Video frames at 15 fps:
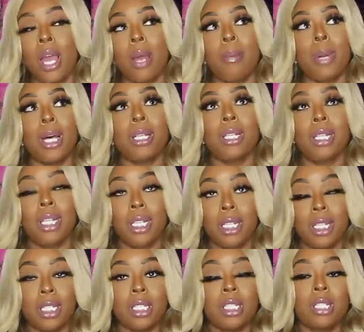my
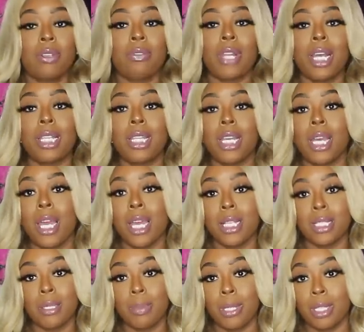luggage stuff like that
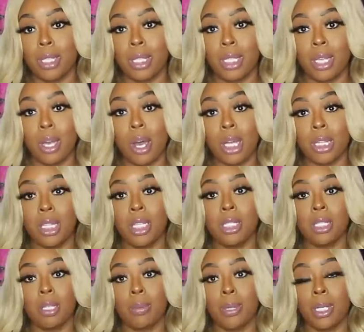has to be
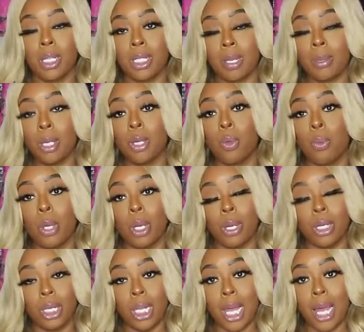authentic because I'm gonna
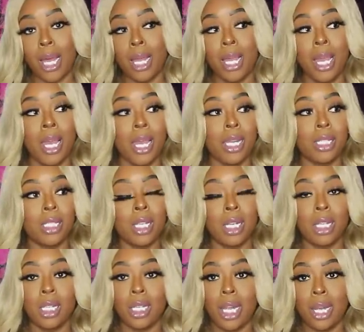wear it a lot and it's
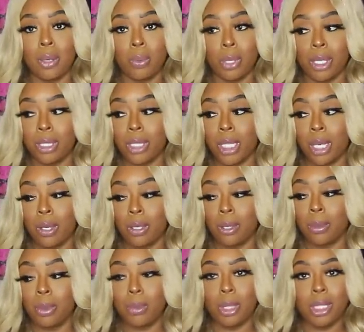gonna get a lot of wear and tear on
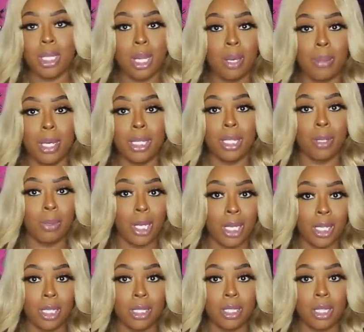it but we'll talk about that when I
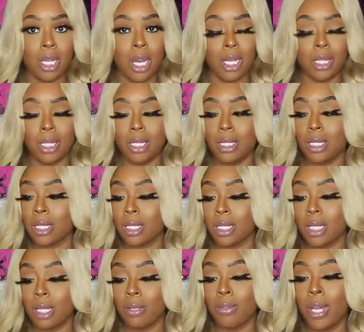get into the authentic
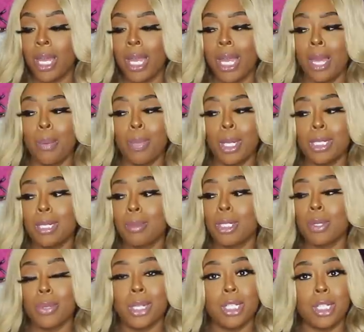stuff and plus I'm
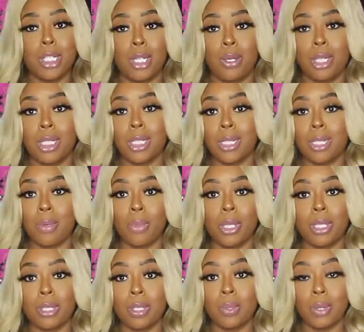so ready to show this because I'm
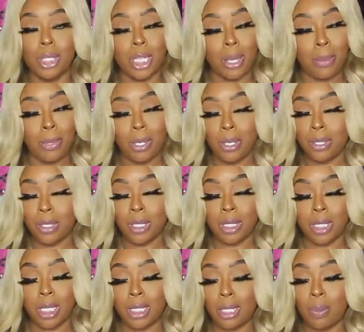ready to switch out
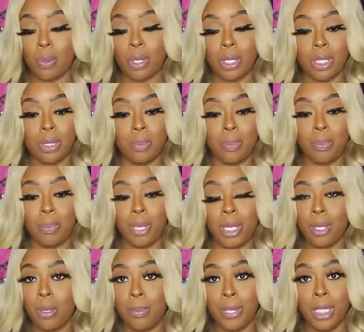purses because I'm wearing this
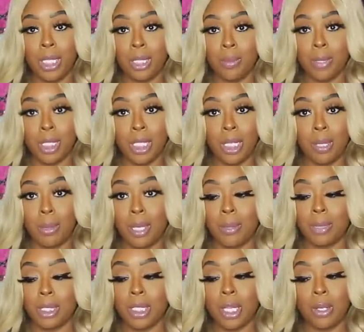pale pink MCM and
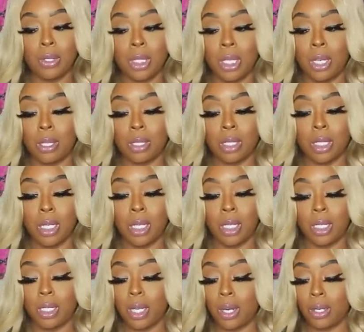I'm so scared it's gonna
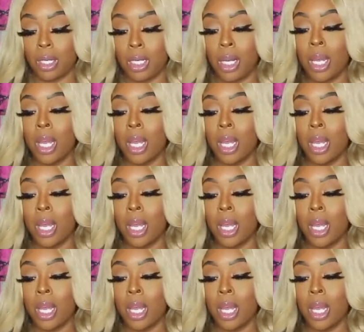get dirty